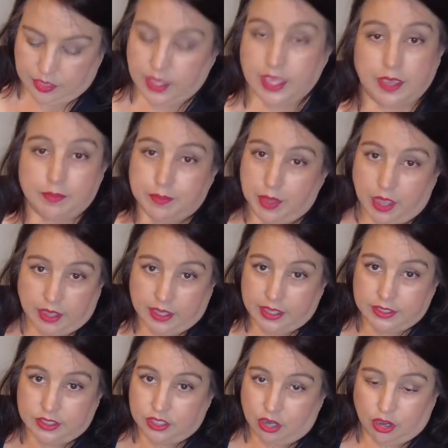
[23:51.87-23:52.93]
Hip
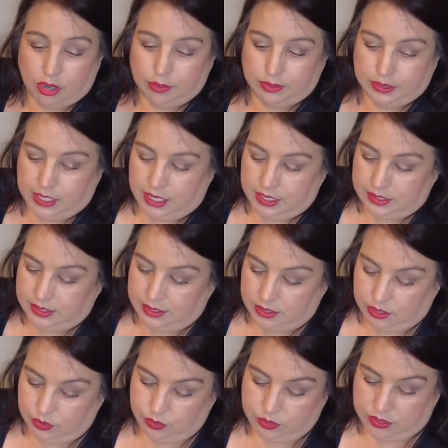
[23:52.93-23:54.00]
pockets are a plus.
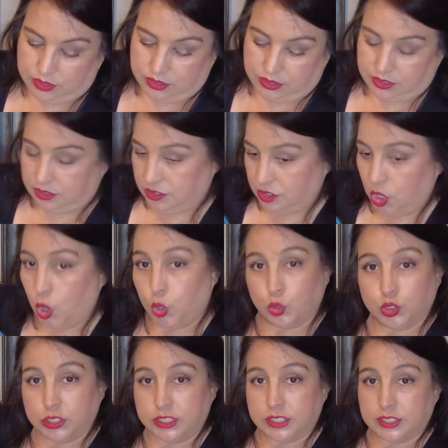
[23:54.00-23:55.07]
This was the
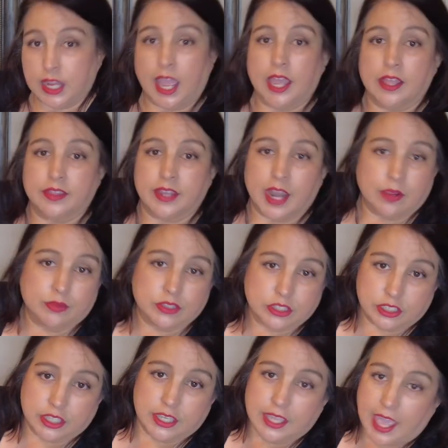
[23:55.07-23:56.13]
only style that I was
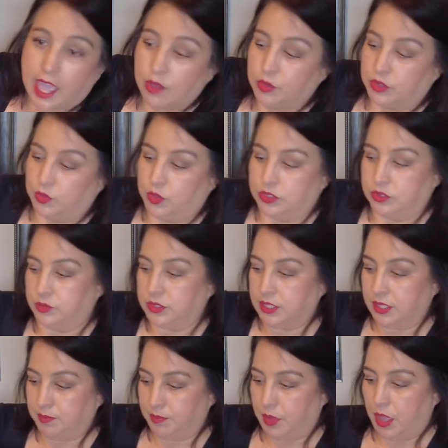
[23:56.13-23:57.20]
looking at with ones with
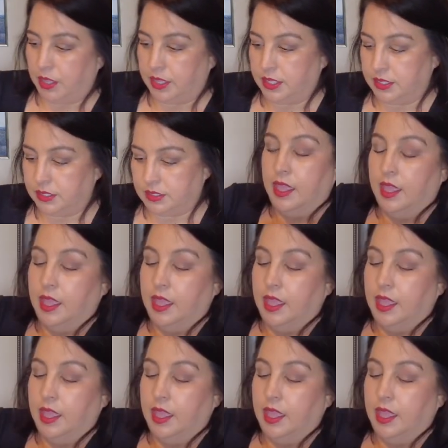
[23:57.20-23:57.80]
hip pockets.